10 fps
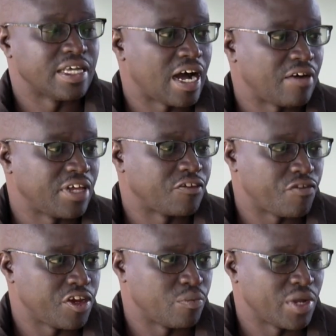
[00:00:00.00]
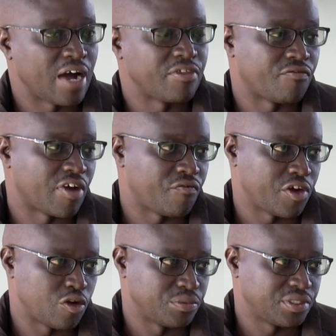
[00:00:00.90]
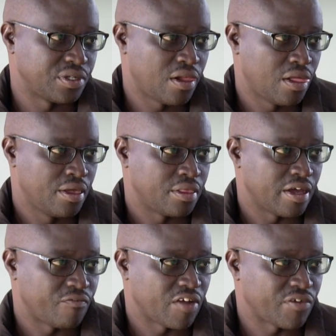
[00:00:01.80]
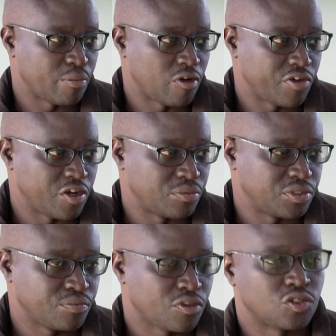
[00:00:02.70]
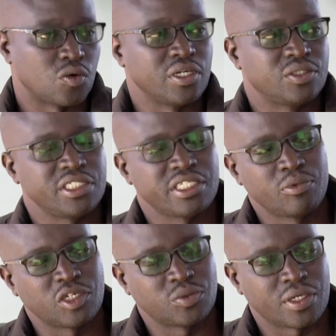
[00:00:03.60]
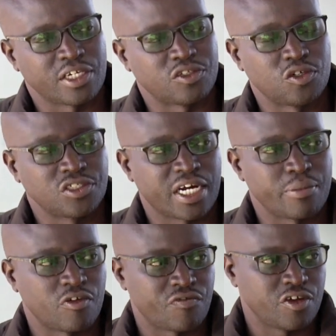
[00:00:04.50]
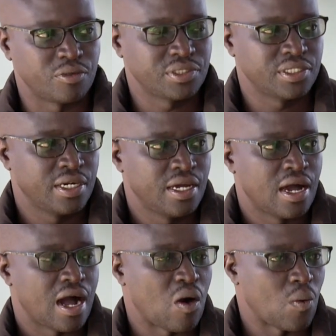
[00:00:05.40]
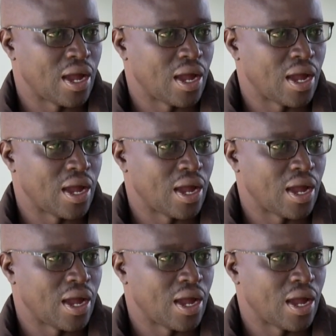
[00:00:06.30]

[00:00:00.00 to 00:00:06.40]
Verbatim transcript: they have that freedom. We have the 5 freedoms, the 5 animal freedoms. So we teach them to ensure that those animal freedoms are